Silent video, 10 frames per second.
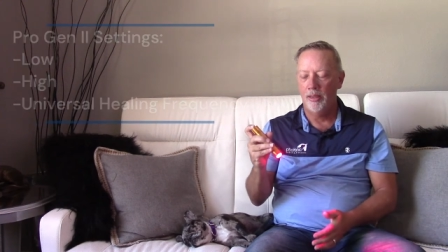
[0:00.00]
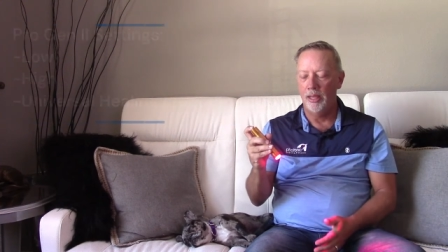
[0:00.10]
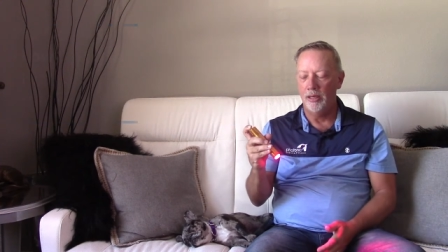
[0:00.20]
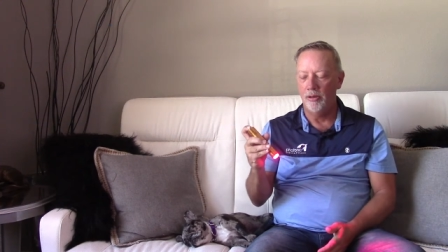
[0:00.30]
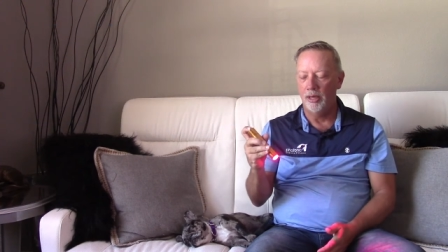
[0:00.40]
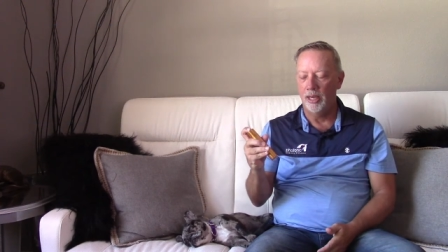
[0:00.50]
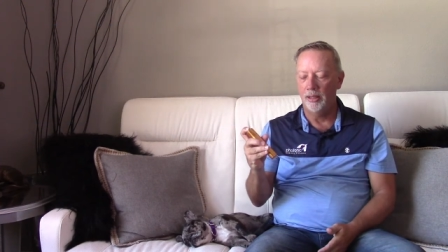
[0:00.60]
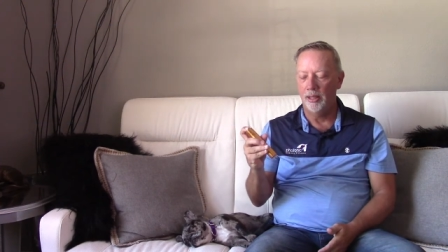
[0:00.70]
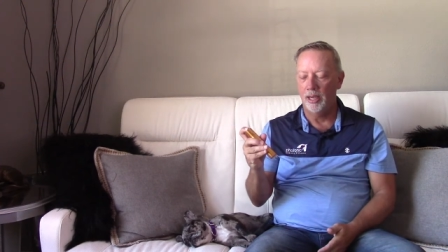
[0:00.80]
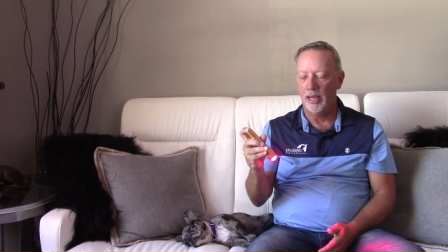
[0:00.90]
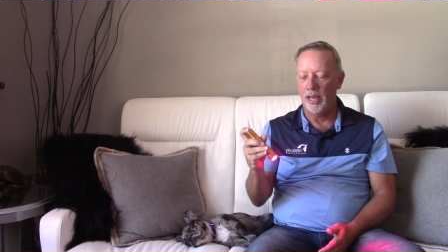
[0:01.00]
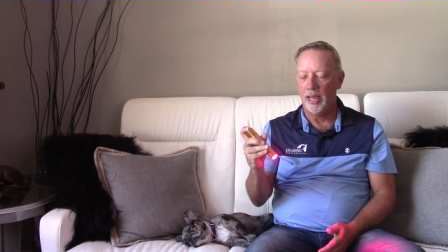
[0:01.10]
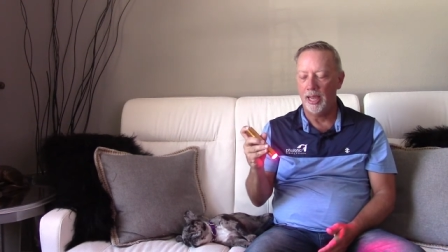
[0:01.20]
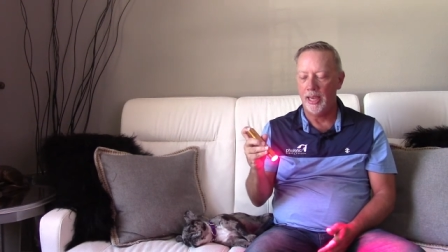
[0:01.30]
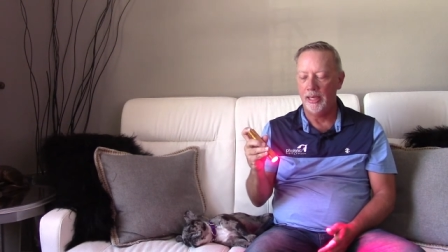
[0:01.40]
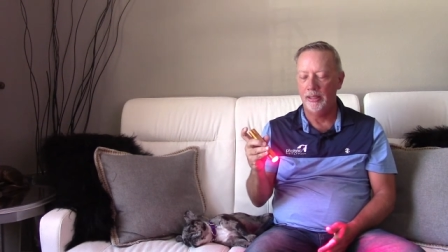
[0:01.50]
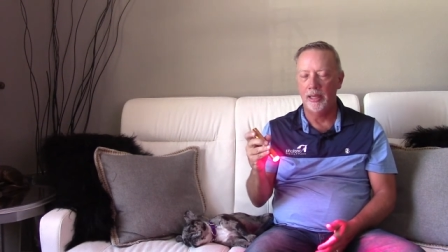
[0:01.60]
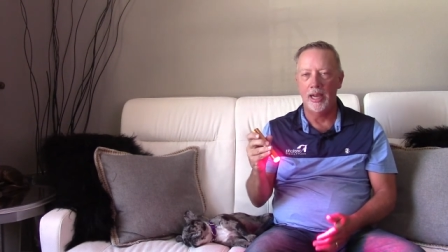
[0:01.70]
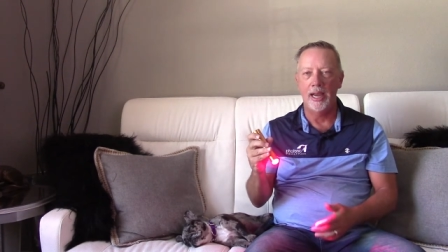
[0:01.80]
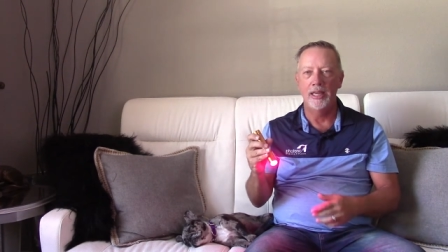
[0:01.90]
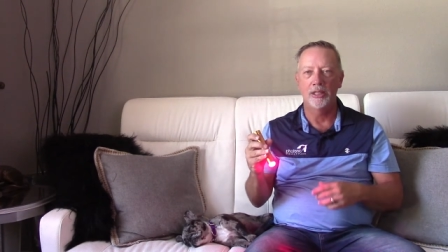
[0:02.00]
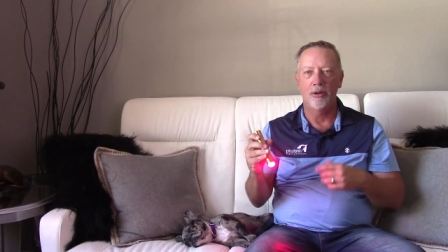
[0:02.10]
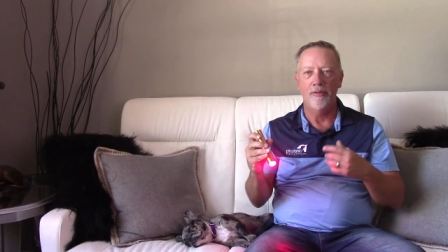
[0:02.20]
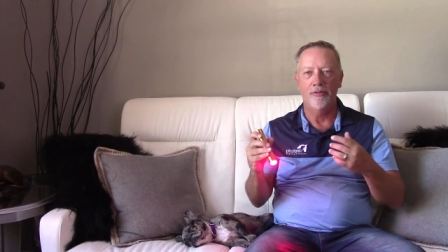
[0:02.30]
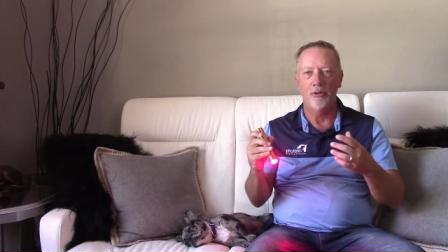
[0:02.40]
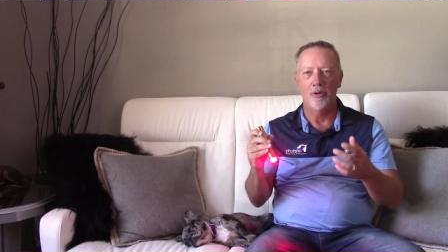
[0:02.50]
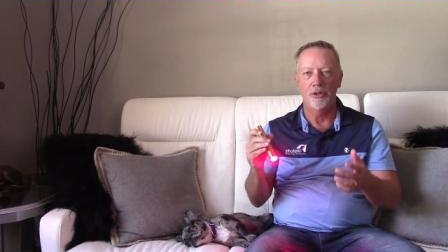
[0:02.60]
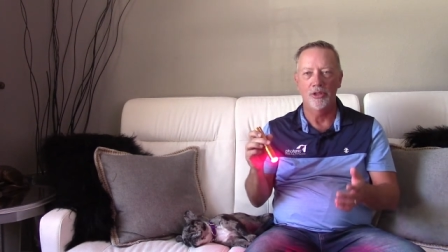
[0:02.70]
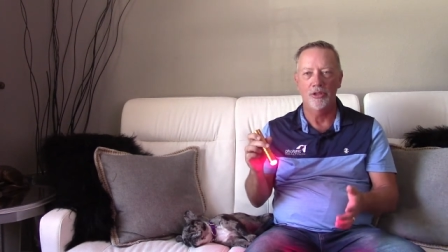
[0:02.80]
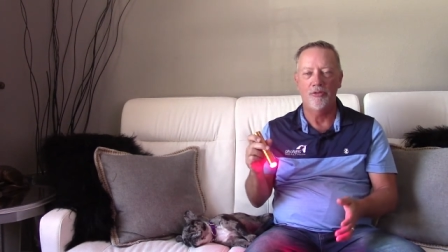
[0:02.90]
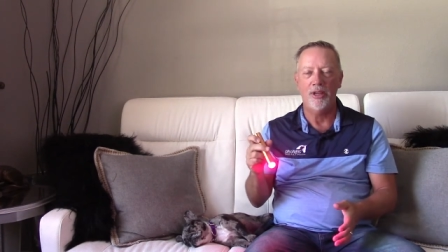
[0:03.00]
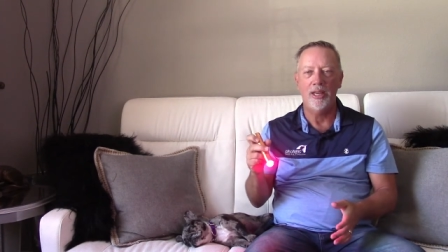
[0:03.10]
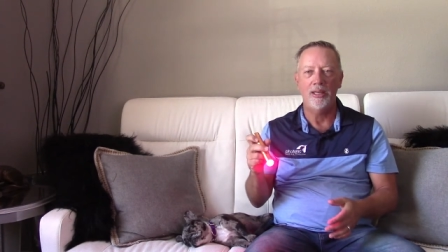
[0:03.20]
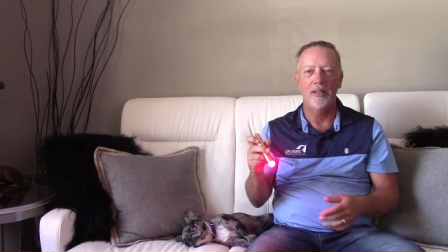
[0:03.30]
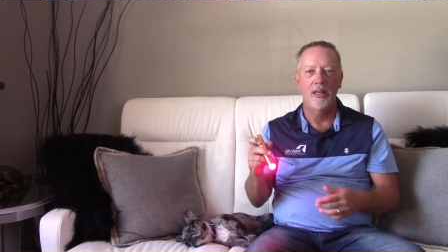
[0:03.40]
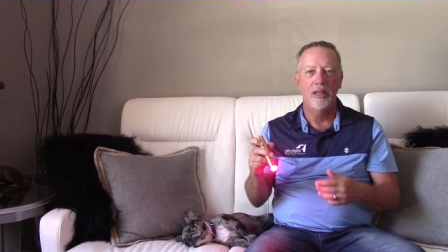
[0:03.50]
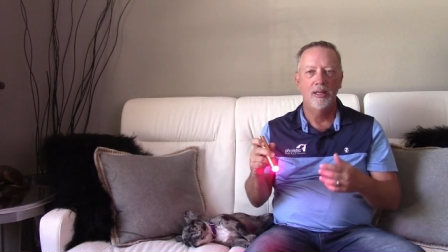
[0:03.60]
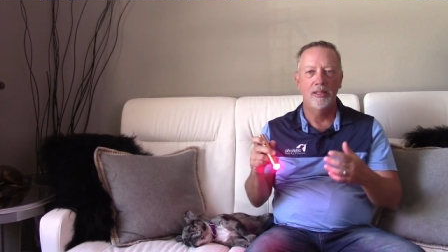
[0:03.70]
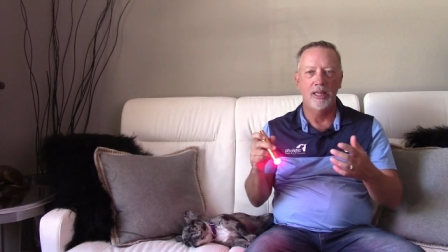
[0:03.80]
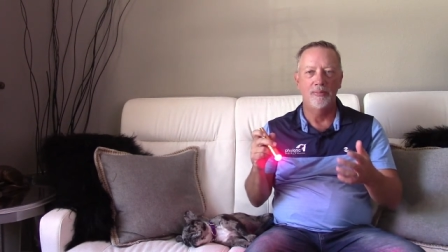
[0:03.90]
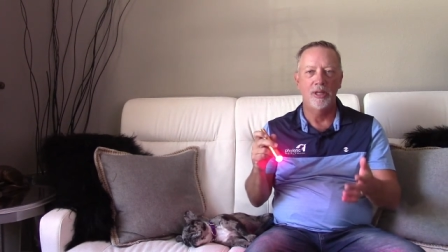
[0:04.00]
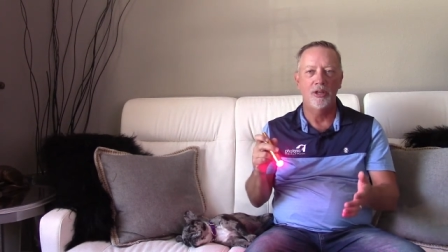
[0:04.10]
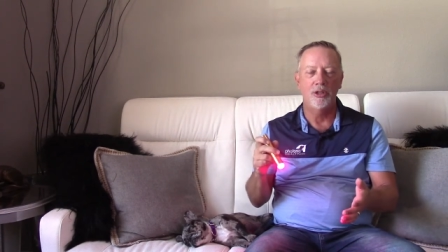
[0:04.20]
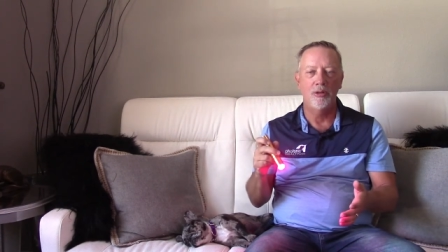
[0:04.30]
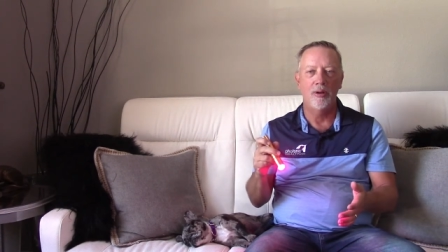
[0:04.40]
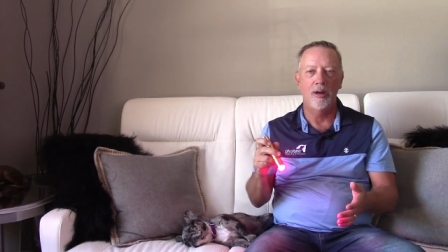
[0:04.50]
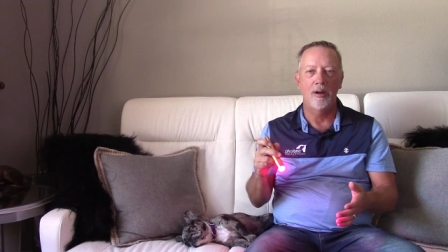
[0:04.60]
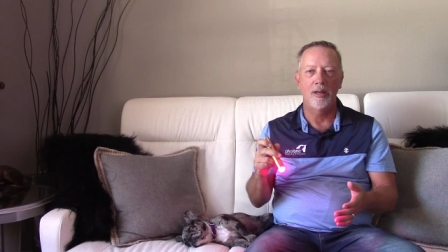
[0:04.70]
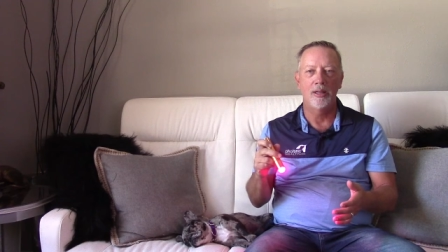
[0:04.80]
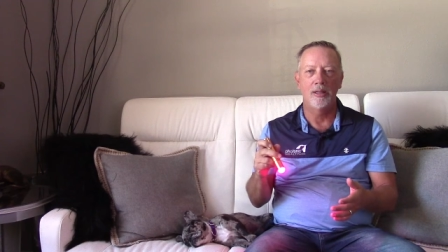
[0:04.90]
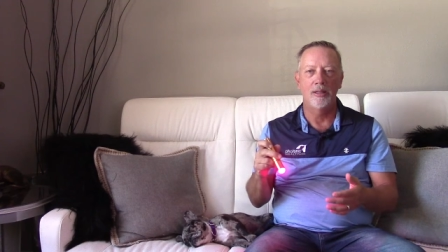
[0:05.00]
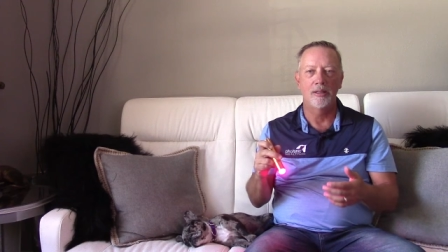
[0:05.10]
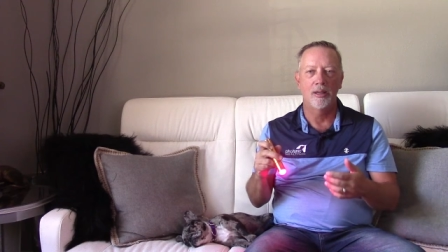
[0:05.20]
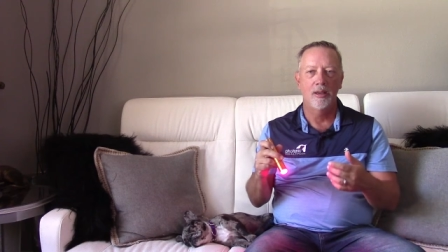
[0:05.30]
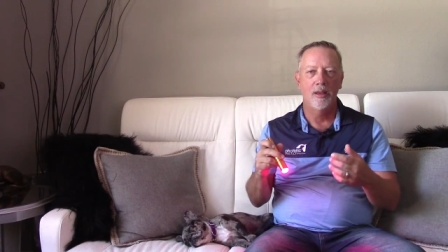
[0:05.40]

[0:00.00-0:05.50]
Then you got the high, high is great for horse's feet, deep tissue areas,